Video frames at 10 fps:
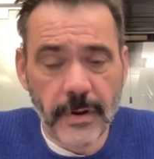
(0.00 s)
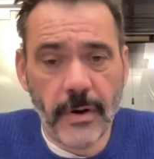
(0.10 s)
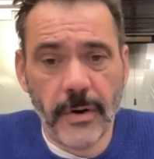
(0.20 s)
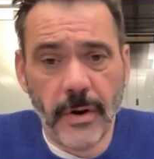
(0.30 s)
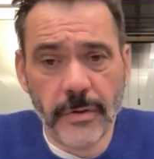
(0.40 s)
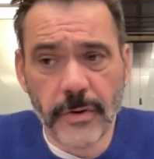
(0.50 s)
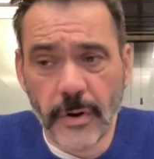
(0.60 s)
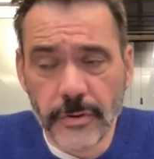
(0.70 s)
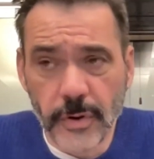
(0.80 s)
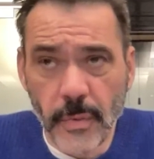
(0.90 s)
on
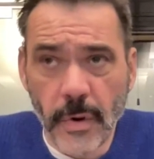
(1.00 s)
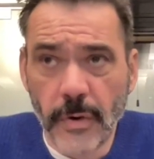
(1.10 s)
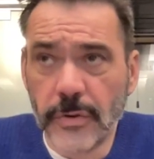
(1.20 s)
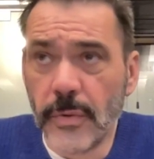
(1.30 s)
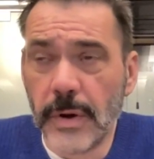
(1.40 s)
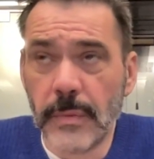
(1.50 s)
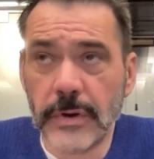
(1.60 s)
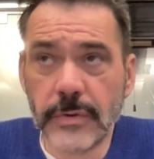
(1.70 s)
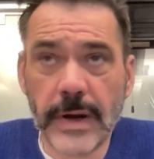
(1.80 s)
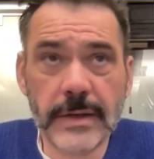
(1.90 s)
on the on the way we
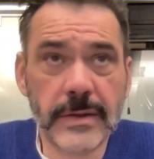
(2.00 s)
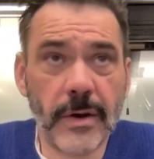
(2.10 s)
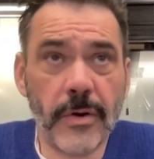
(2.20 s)
dress,